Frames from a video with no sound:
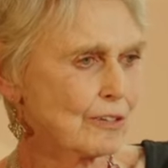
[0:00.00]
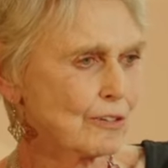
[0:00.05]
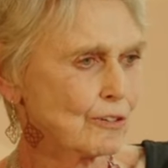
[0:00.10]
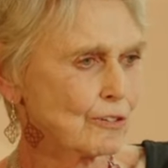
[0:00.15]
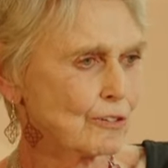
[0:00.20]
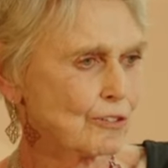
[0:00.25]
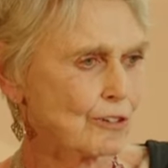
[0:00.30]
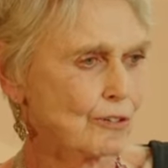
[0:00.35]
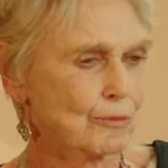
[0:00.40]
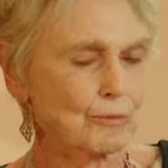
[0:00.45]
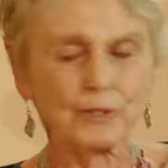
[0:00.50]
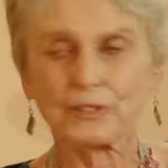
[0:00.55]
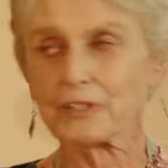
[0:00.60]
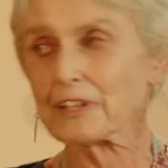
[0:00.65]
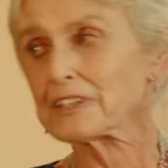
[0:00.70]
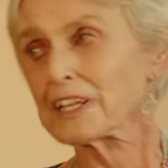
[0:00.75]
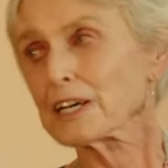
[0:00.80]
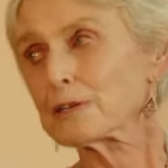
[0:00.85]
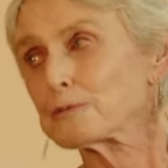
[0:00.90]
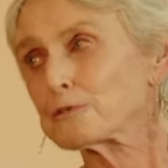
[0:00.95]
So whether
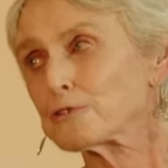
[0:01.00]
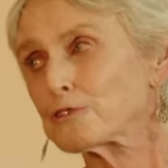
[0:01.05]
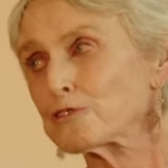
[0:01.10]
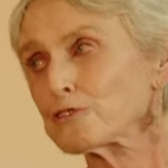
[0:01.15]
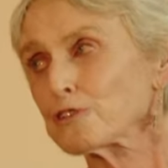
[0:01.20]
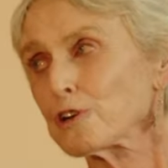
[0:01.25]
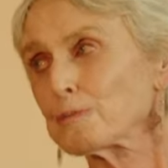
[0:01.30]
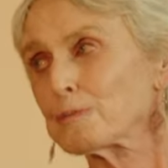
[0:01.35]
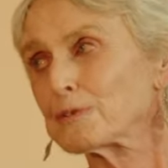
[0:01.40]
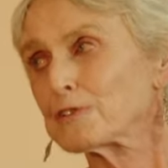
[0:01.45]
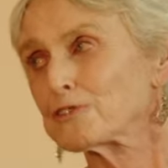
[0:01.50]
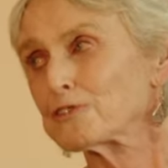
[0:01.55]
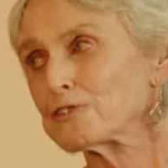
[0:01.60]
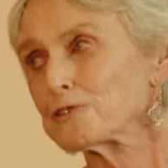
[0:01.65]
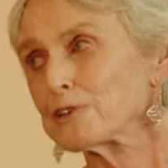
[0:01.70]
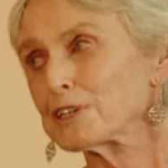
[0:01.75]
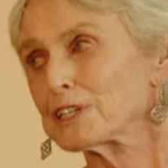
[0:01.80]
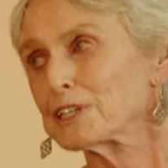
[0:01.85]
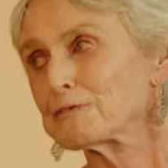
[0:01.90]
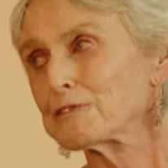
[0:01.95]
that would stop us
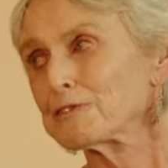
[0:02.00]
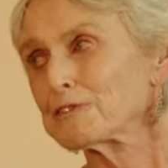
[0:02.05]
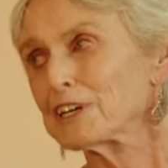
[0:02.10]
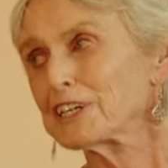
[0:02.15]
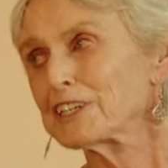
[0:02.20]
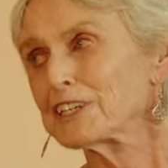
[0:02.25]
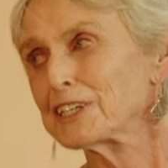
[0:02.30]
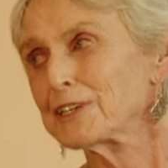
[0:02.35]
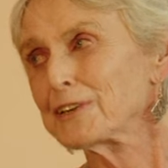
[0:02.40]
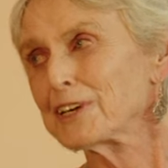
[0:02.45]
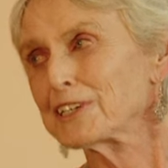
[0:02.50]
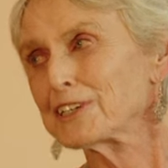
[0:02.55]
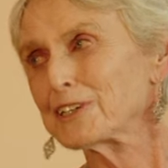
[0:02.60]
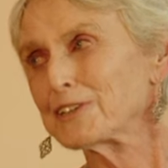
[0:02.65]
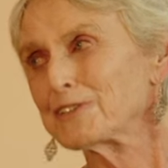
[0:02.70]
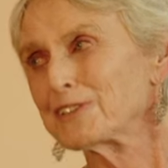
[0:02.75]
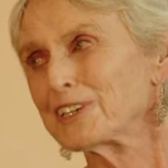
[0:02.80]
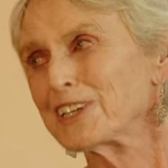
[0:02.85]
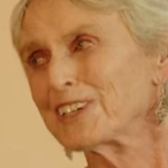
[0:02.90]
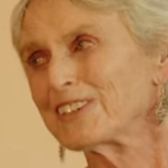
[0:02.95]
doing it for radio, I
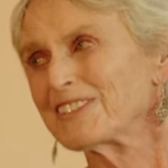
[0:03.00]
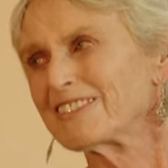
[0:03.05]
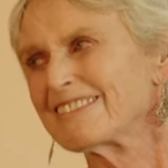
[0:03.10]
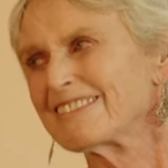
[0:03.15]
don't know.